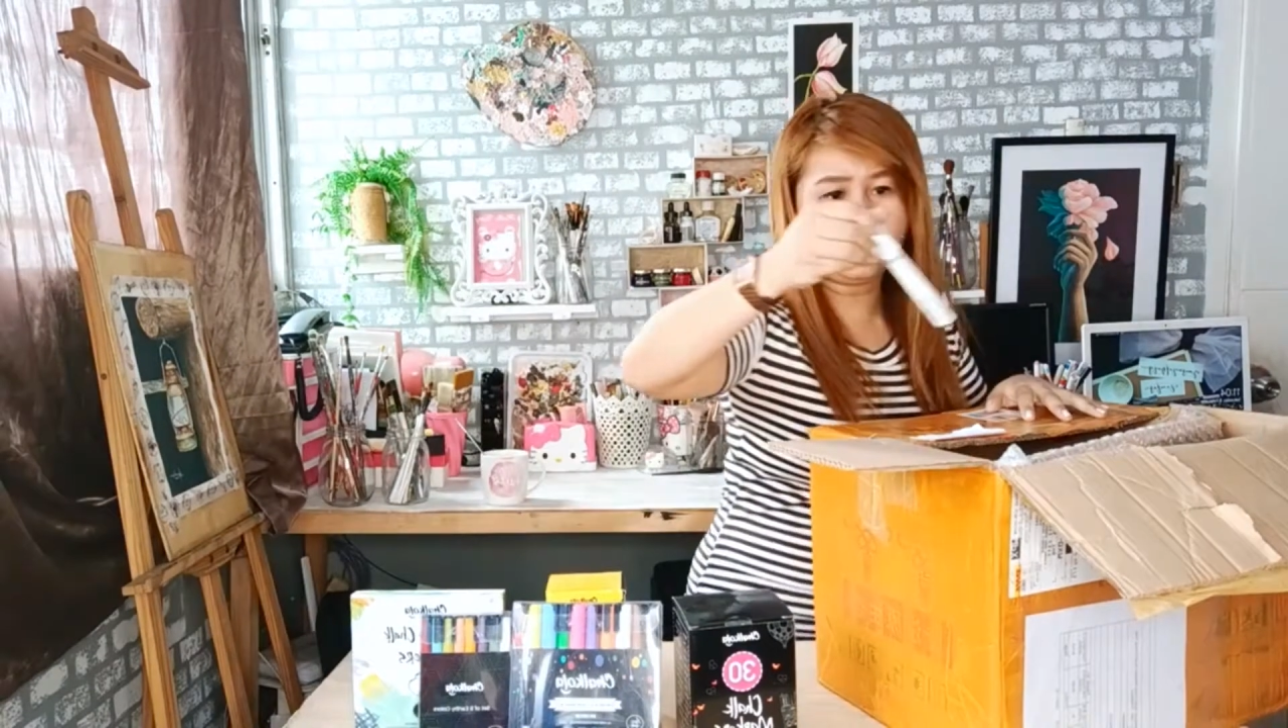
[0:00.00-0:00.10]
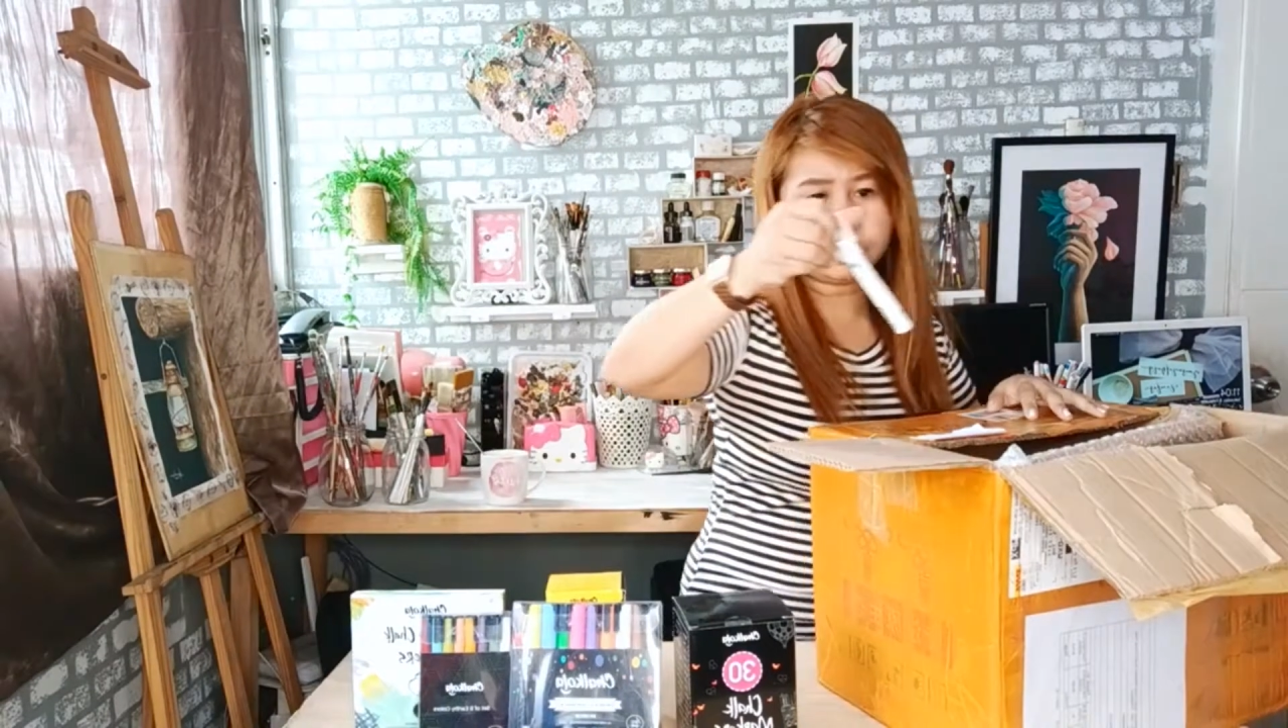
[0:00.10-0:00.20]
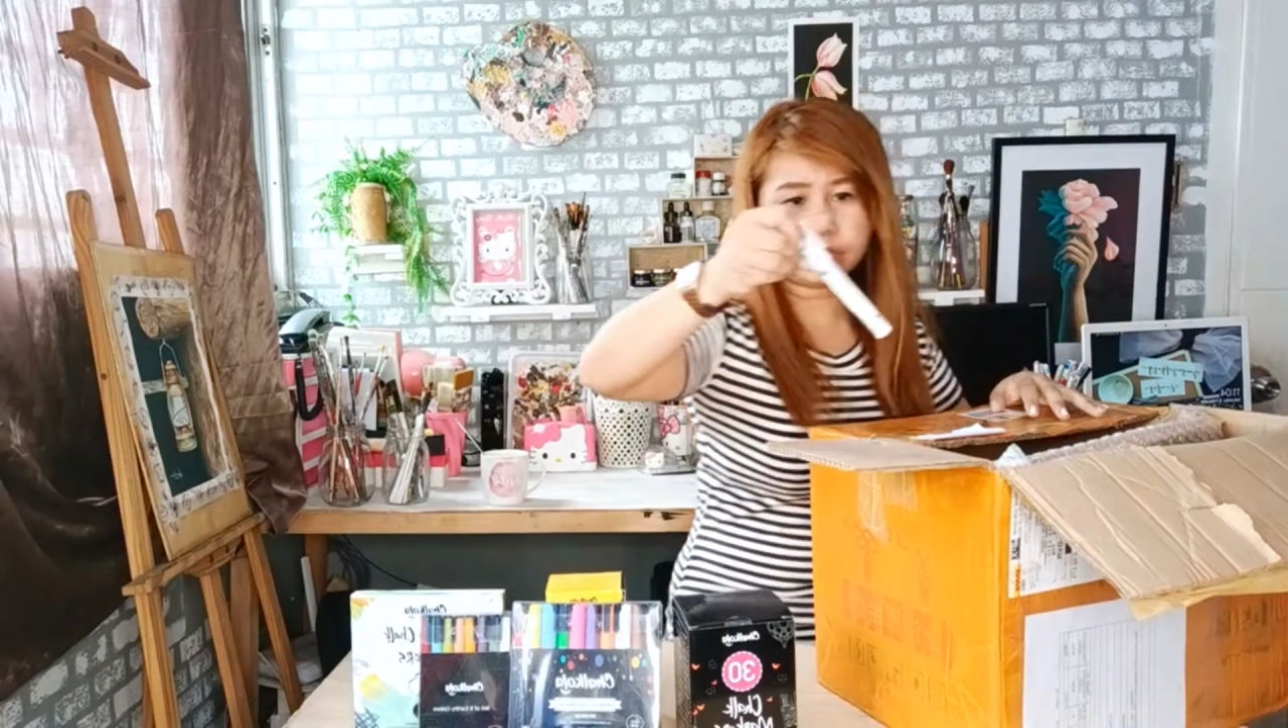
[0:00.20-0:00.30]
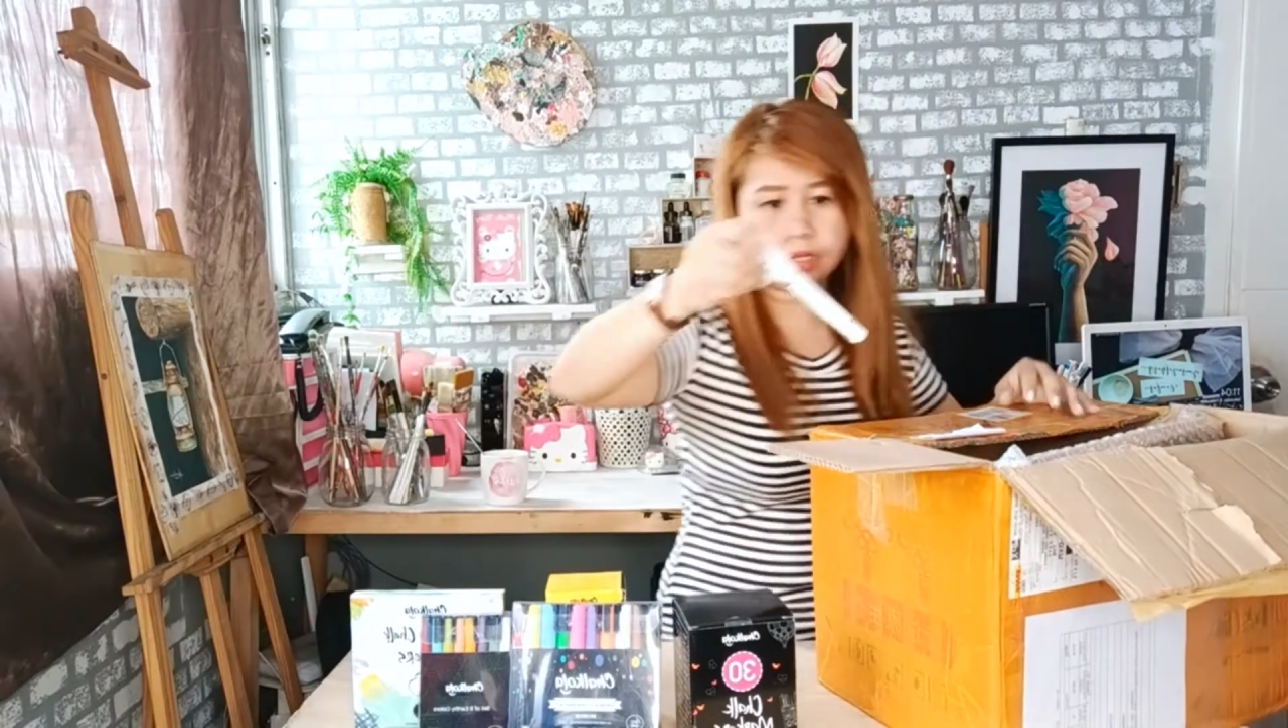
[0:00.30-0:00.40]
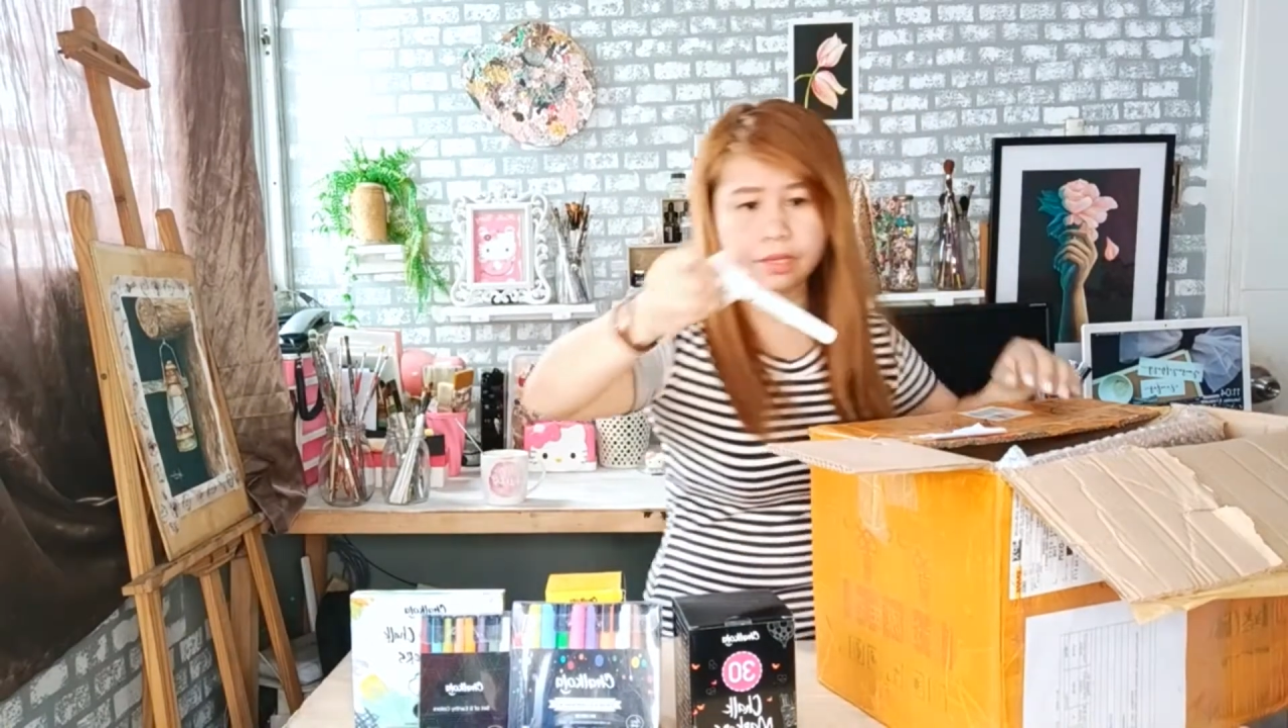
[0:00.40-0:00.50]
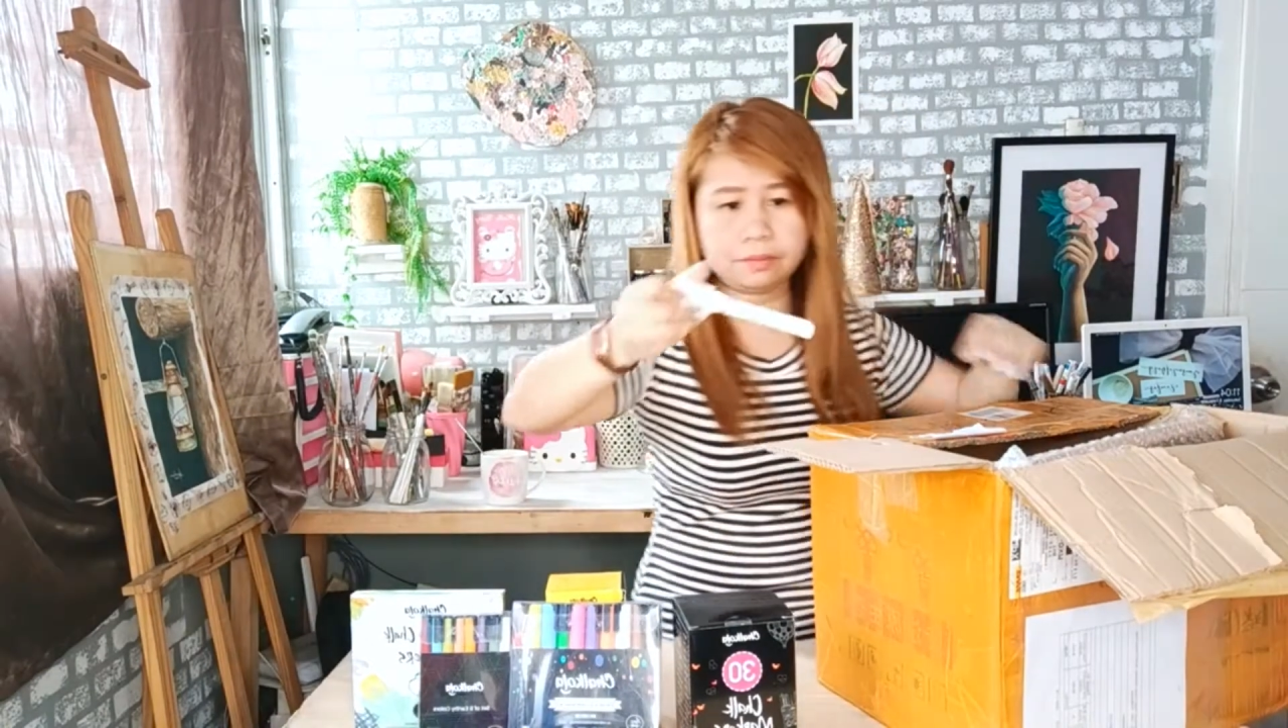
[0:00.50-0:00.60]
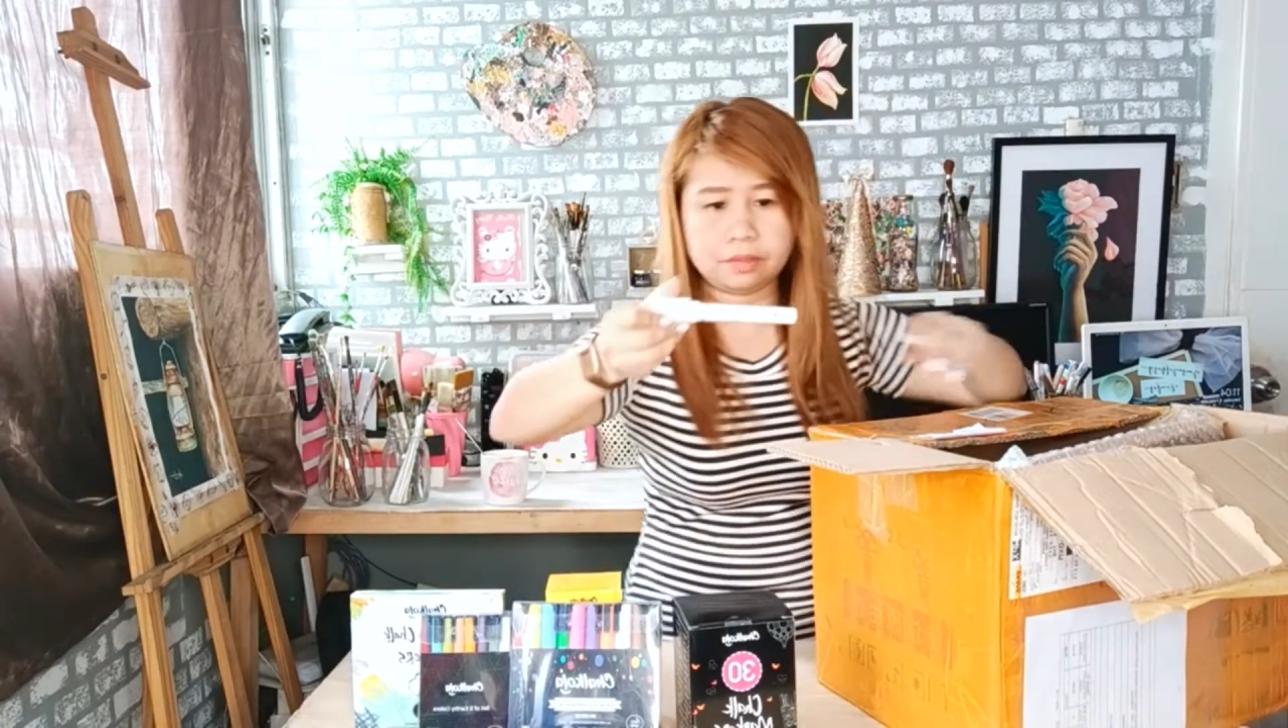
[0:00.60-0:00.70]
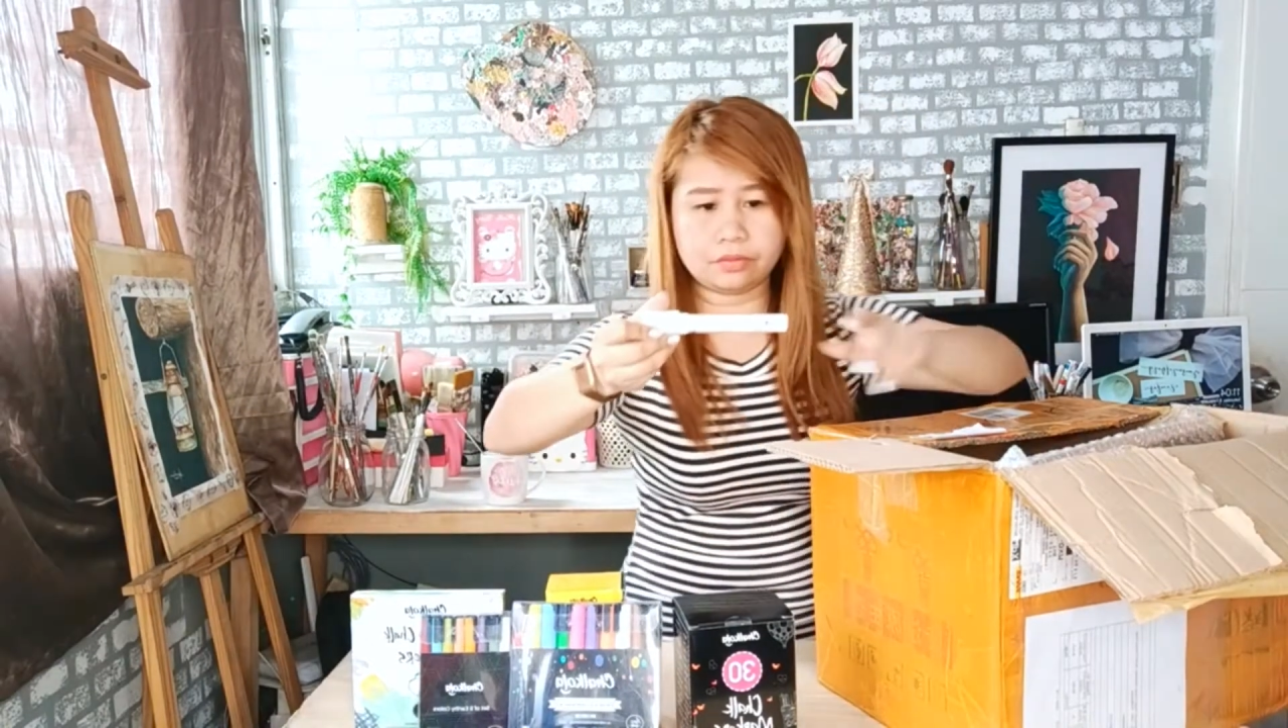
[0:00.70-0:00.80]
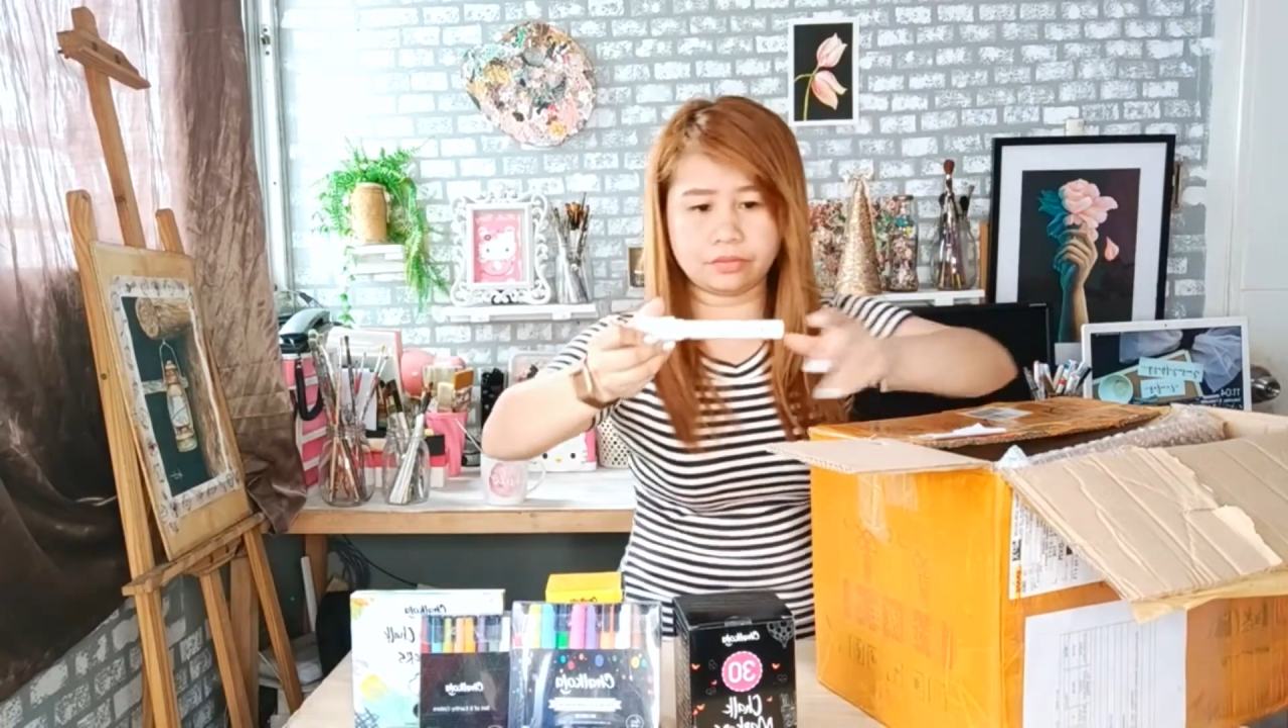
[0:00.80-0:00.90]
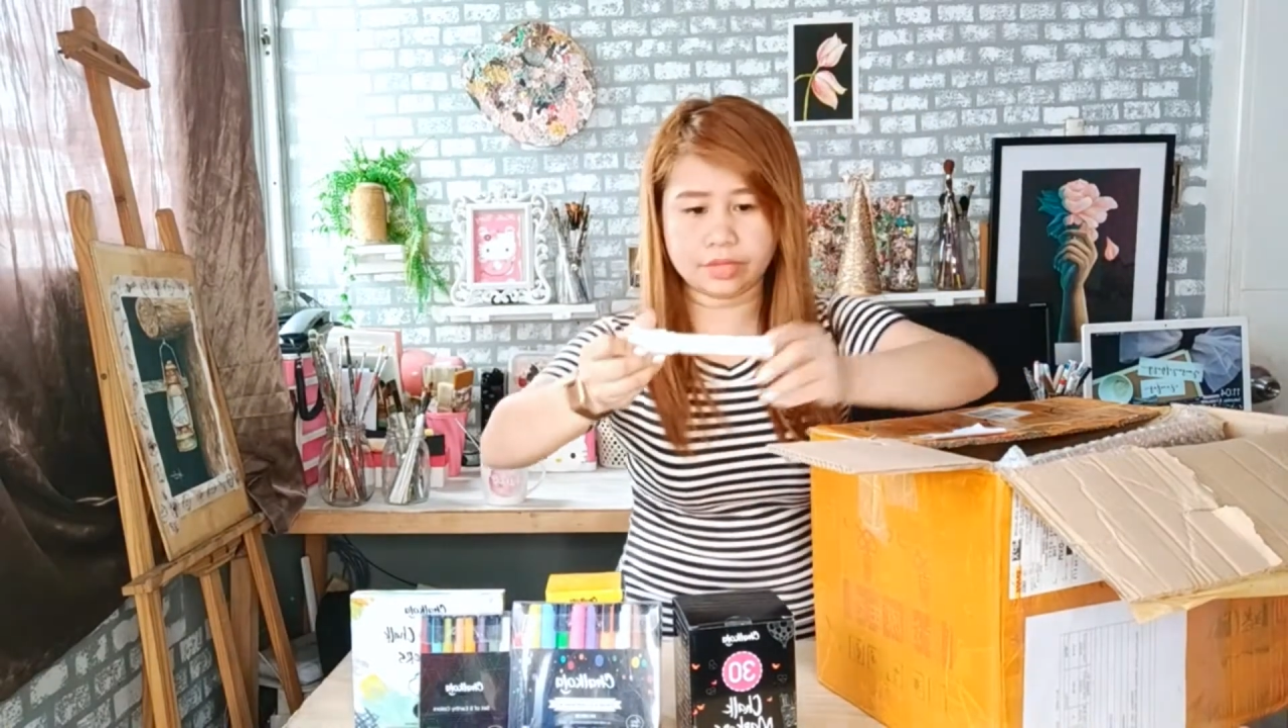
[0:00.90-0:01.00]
also gave me